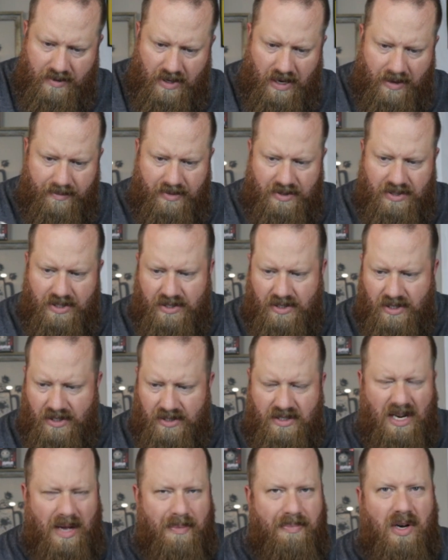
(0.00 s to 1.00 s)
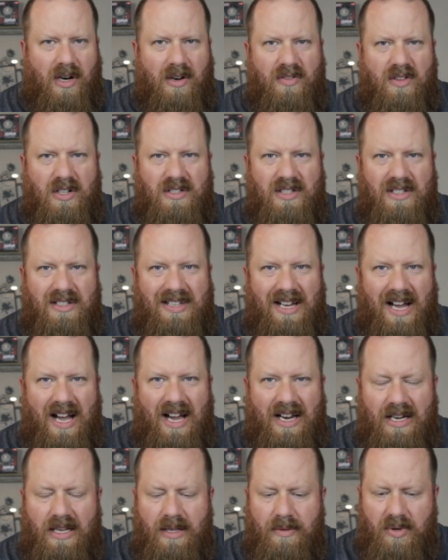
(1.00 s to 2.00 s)
I'm just gonna stop there. There's a
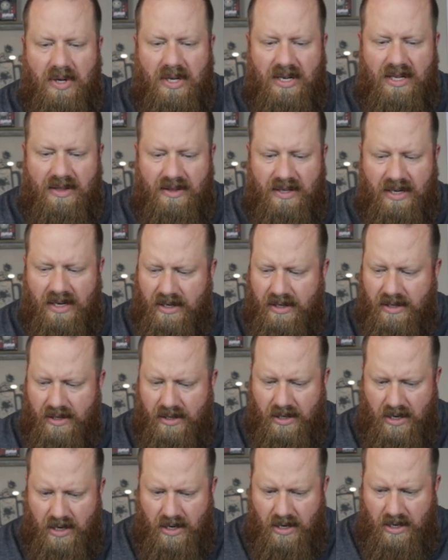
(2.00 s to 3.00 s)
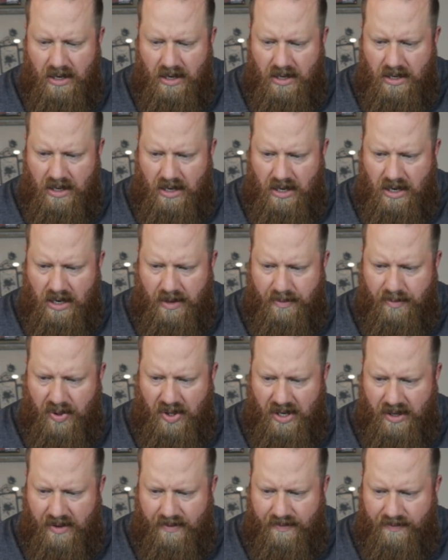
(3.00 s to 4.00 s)
tiny bit in there, uh,
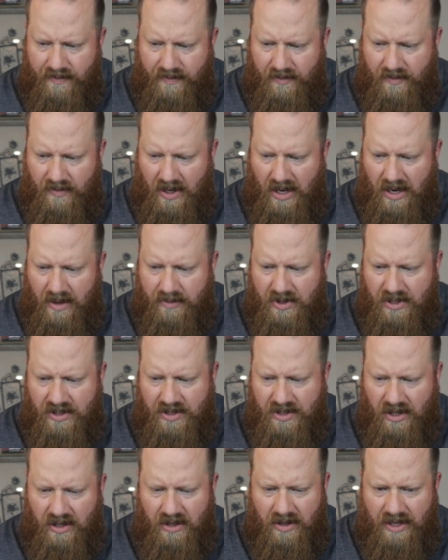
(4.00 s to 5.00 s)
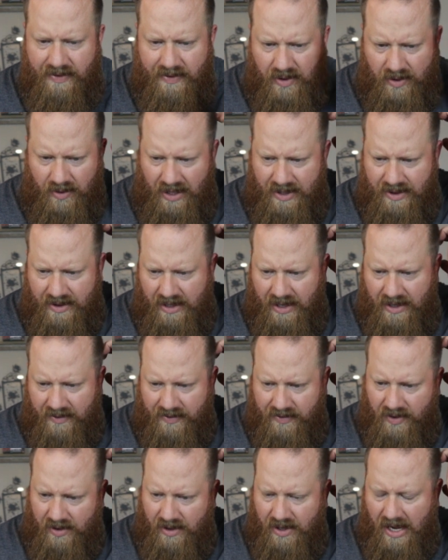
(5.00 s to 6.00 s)
but I'm just going to leave it right there
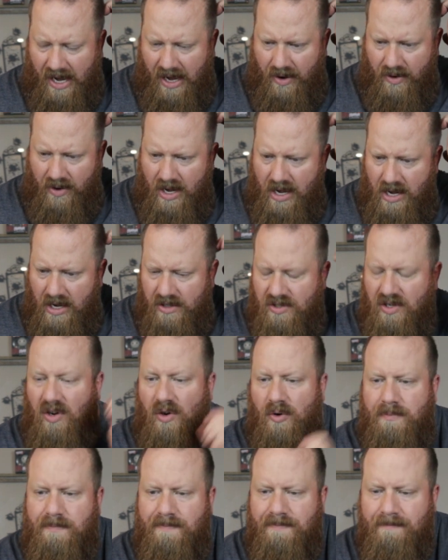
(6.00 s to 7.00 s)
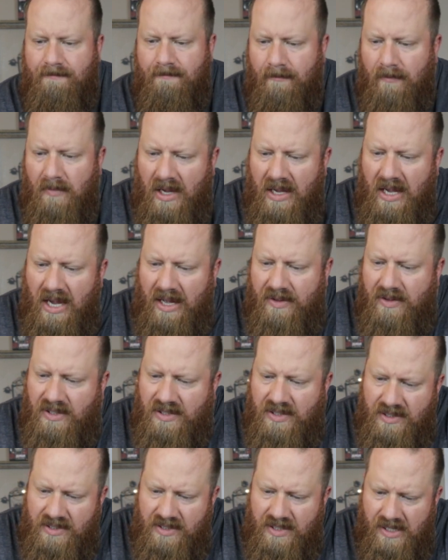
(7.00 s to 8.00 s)
for now. So, yeah,
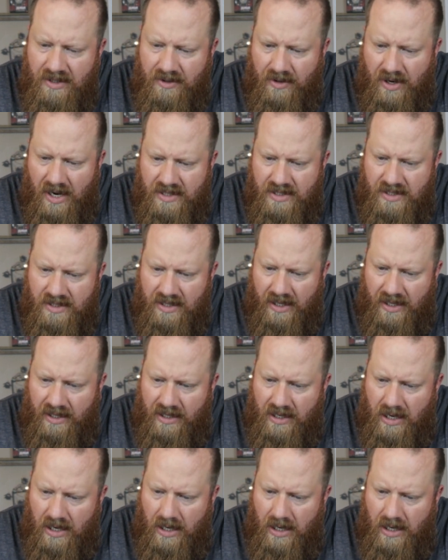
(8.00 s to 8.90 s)
this is interesting.